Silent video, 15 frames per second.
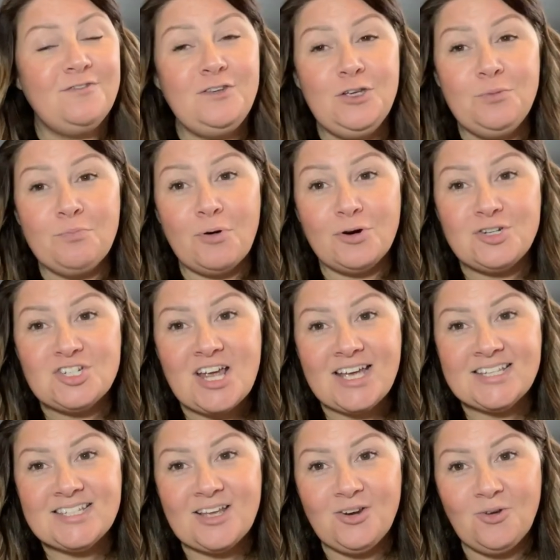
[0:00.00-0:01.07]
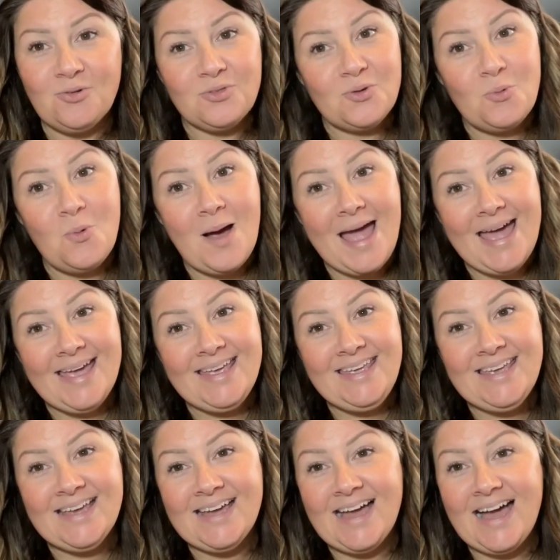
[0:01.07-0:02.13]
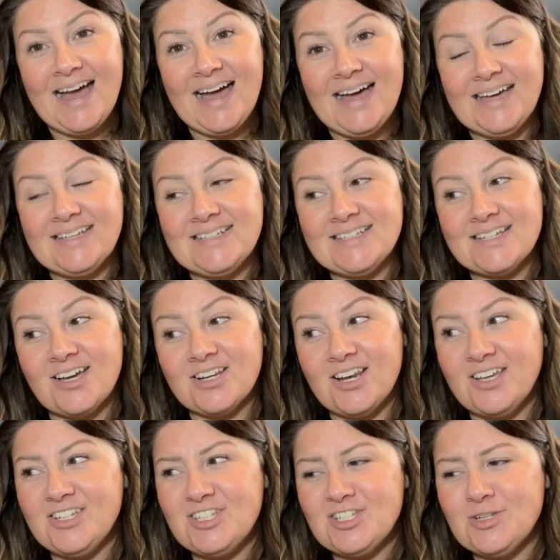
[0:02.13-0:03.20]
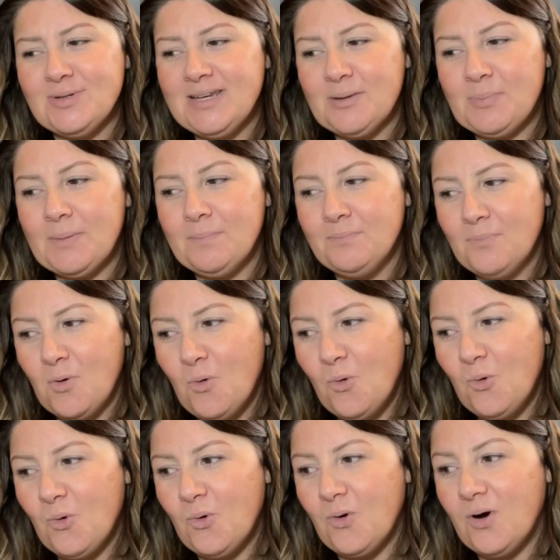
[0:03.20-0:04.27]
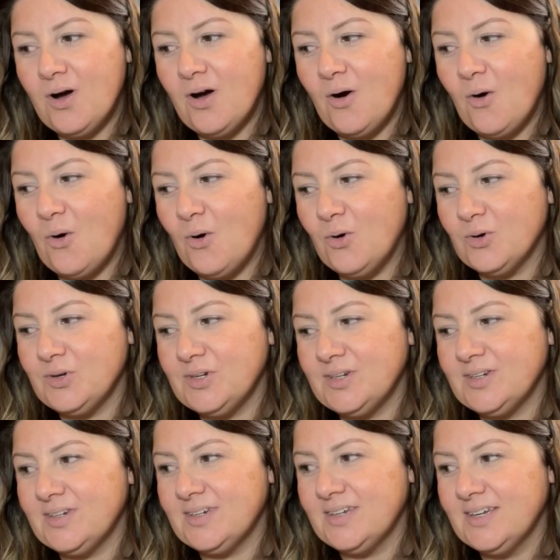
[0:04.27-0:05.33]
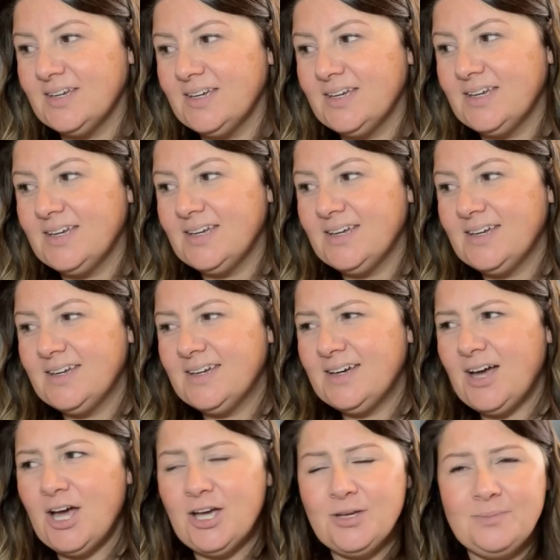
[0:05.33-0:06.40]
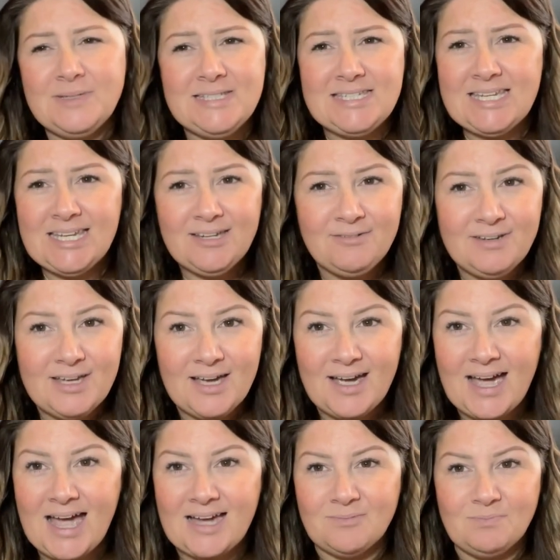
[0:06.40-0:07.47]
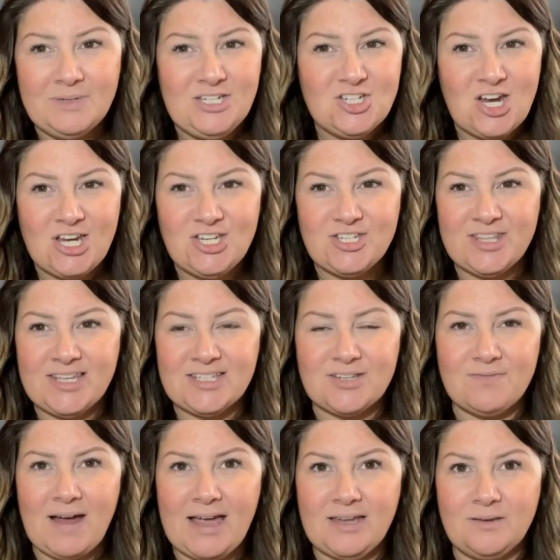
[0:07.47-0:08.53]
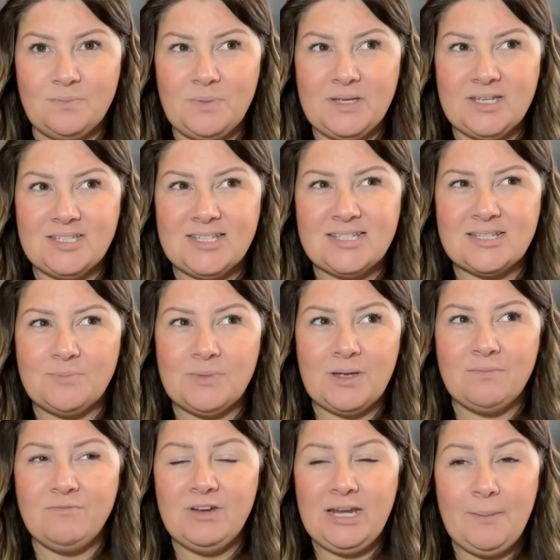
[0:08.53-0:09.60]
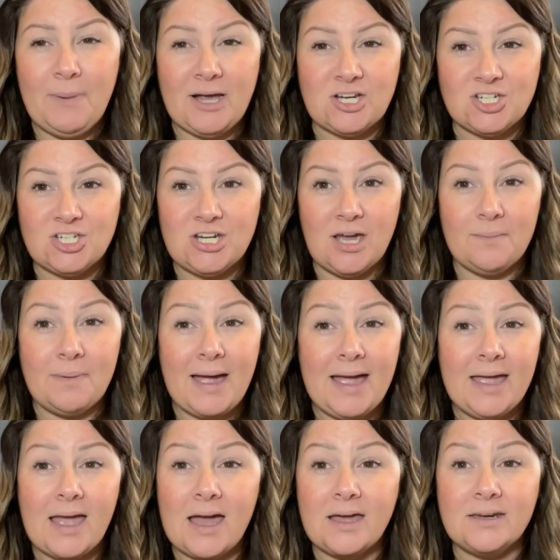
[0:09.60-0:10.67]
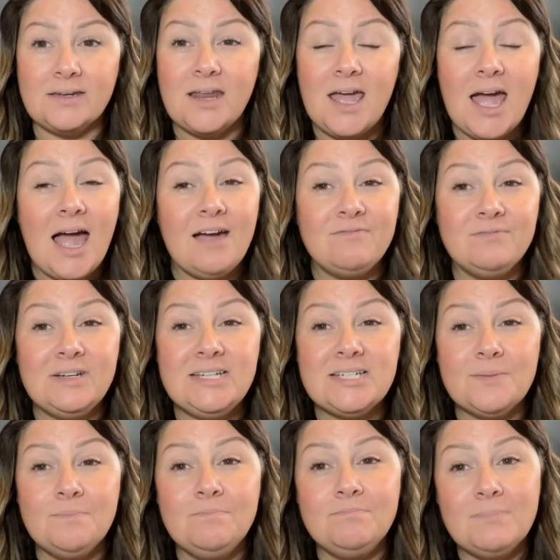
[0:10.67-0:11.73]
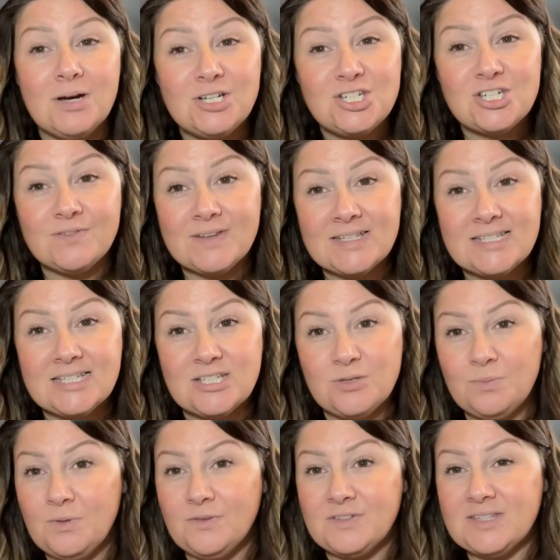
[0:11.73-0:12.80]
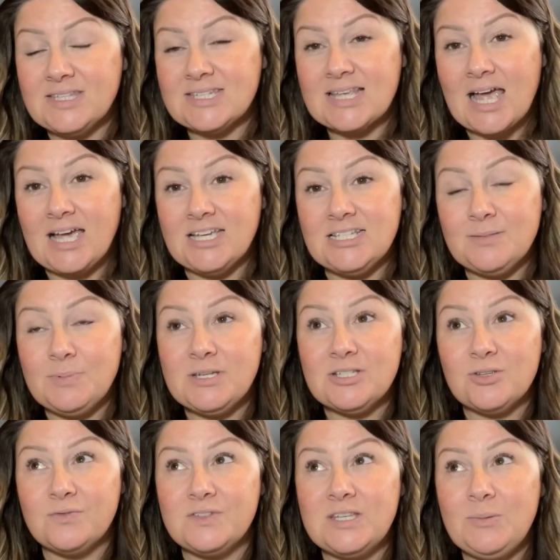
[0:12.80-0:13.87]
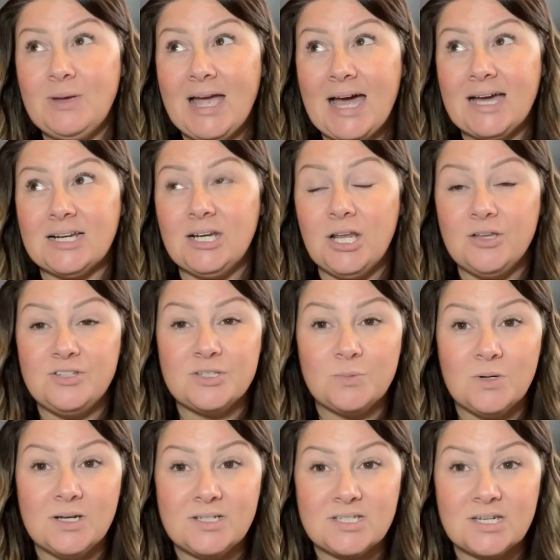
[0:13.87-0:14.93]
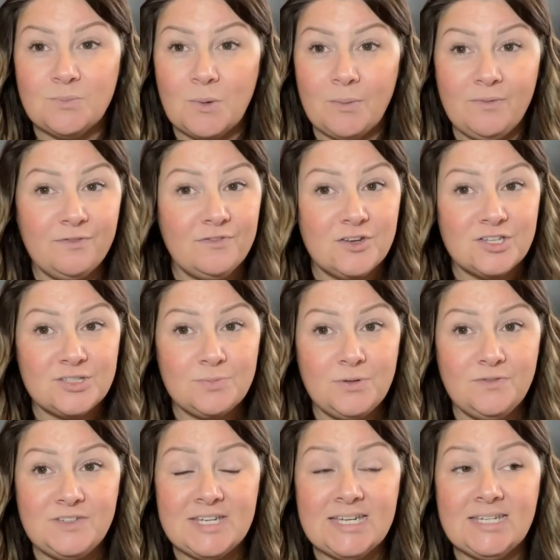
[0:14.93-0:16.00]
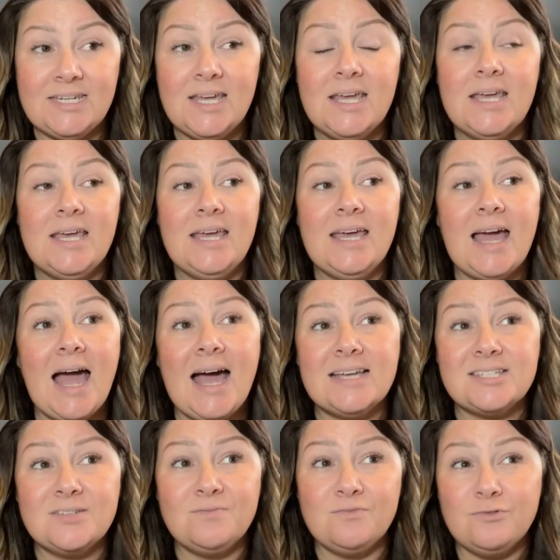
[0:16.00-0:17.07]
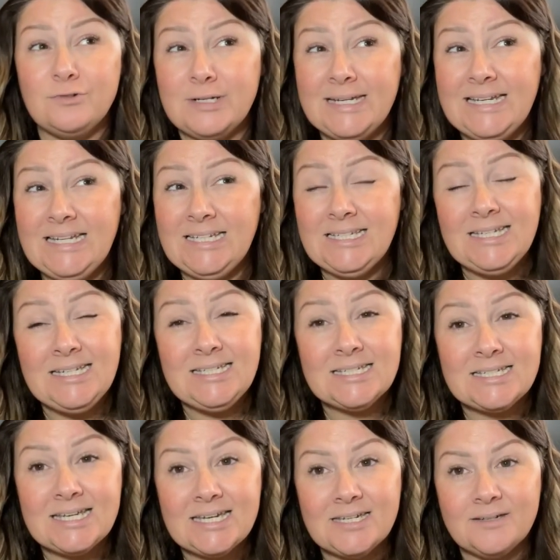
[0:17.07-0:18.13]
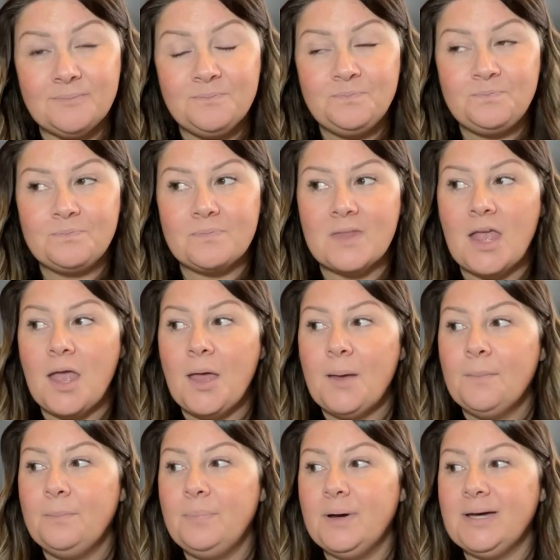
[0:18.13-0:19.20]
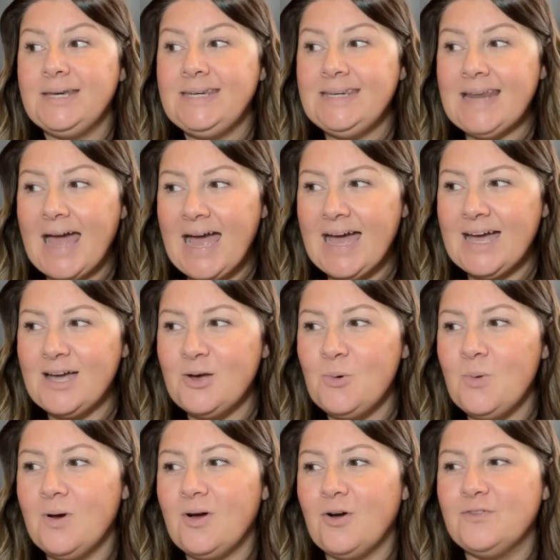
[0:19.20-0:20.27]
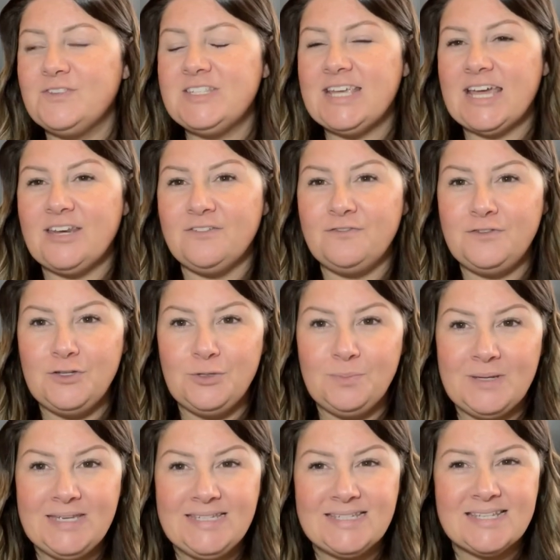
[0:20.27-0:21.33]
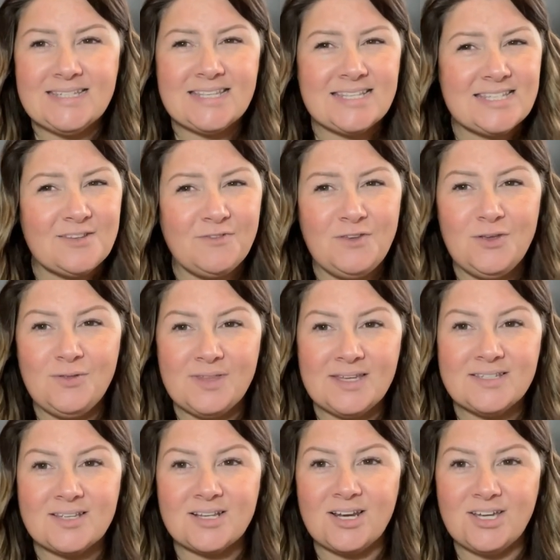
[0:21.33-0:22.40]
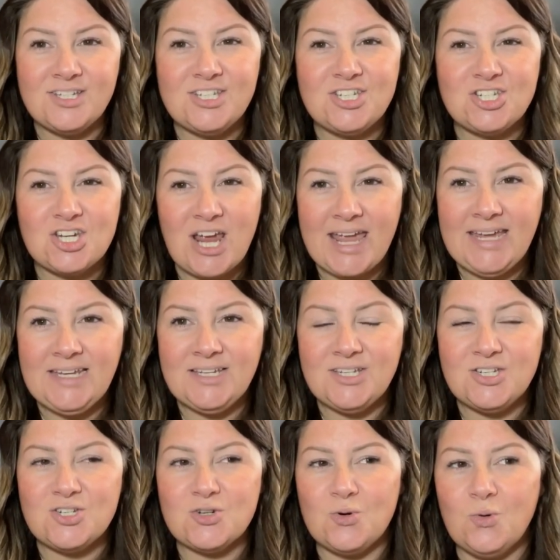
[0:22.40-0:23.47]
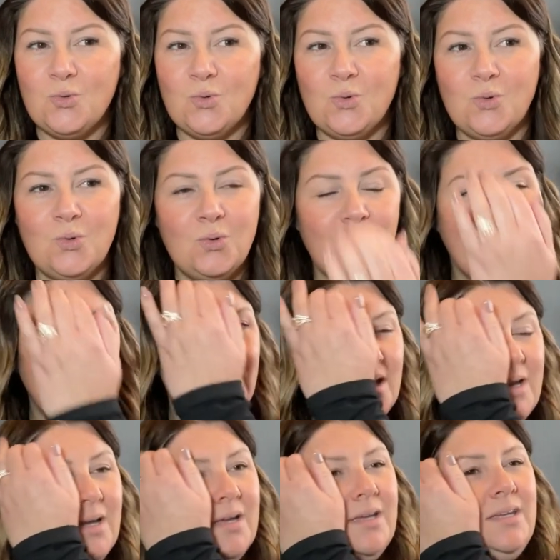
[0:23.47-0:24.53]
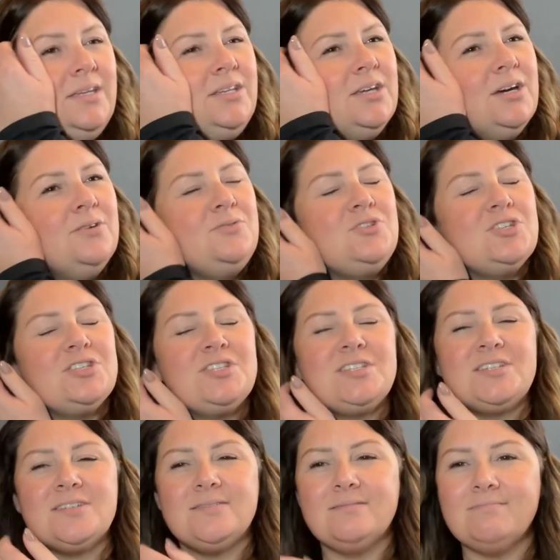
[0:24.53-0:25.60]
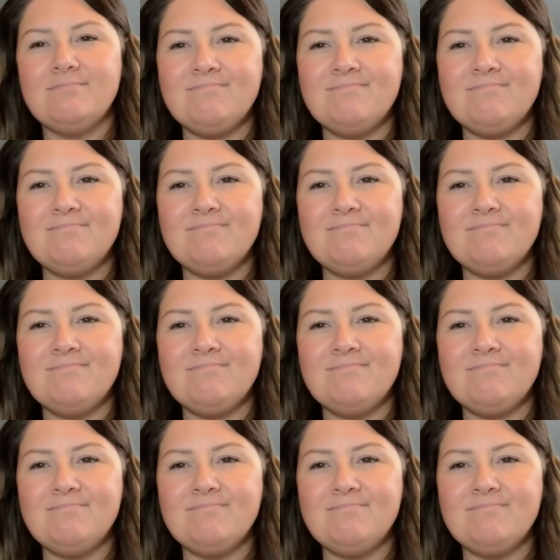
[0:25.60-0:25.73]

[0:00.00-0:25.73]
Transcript: few projects along the way. And I'd like to do a little bit more on home interior and me change things around, because it's something I'm really passionate about and haven't really done much of it since we moved in this house, because obviously we had loads of work done when we first moved in. It hasn't really needed it, but now obviously getting a few pieces, there's a few things I'd like to change, or you know, just